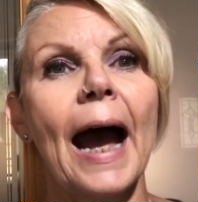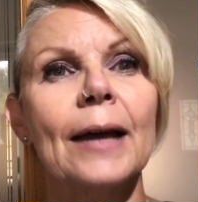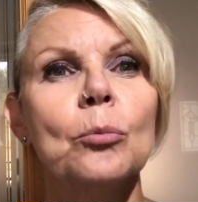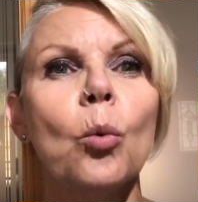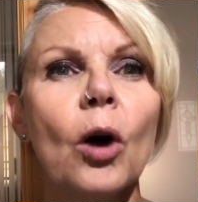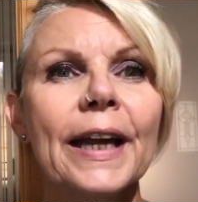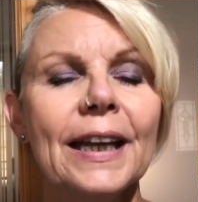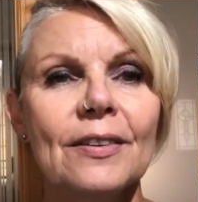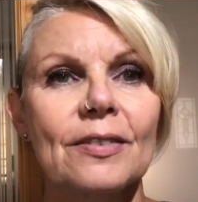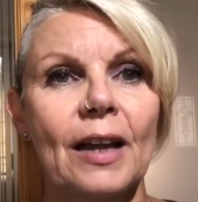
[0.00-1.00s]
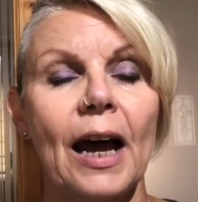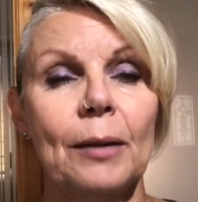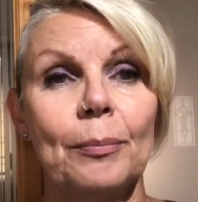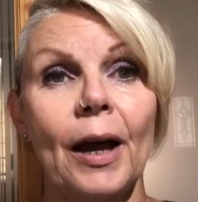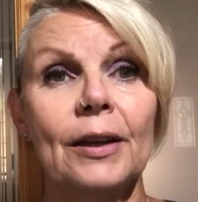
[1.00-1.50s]
And why is that?
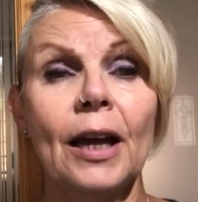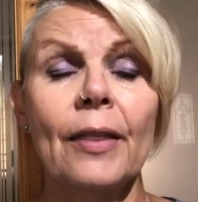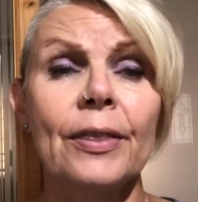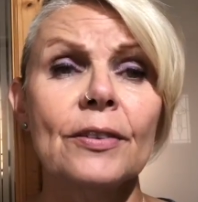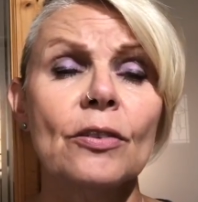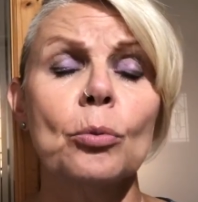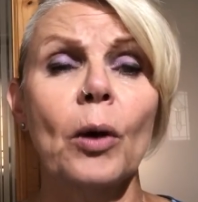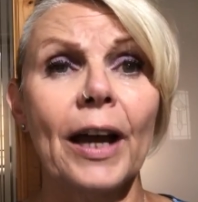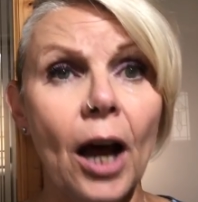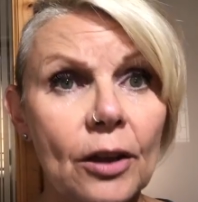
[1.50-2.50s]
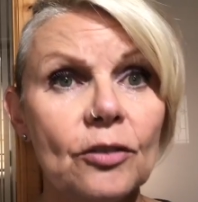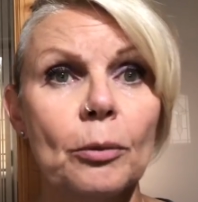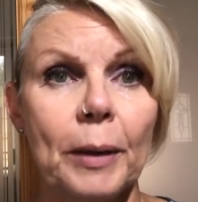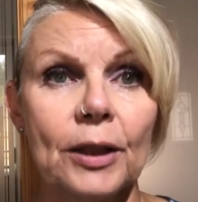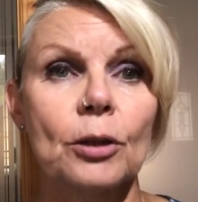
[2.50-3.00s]
And, and this is what
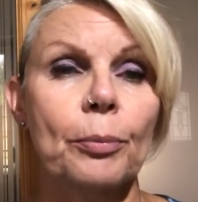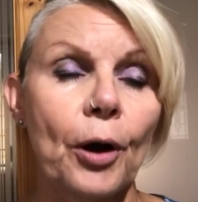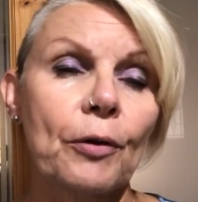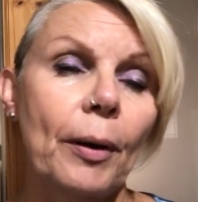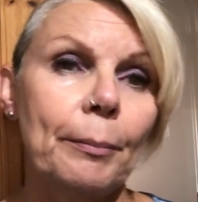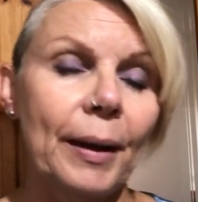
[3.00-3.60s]
underpinned the program.